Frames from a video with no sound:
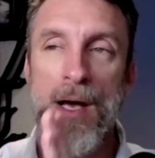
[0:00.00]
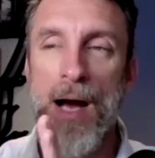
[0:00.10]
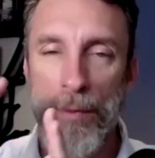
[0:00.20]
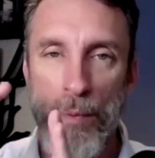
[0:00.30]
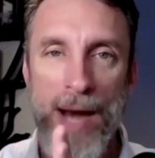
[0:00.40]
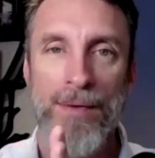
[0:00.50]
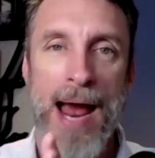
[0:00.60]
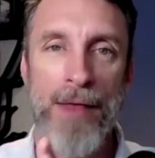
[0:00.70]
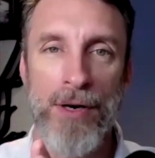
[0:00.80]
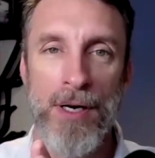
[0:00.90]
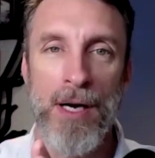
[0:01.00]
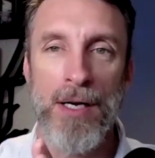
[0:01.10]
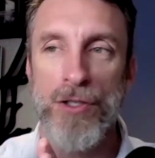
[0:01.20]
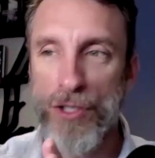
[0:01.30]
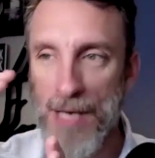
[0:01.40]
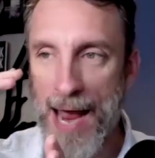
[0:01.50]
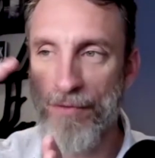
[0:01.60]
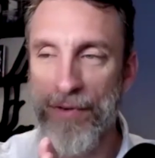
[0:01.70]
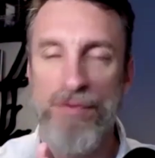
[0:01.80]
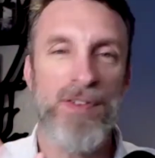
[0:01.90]
I'd way rather just to have
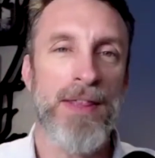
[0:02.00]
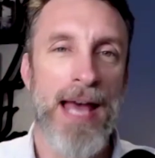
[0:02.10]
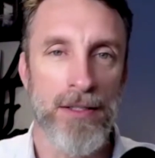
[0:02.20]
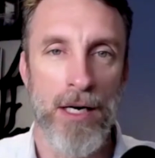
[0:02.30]
fifty thousand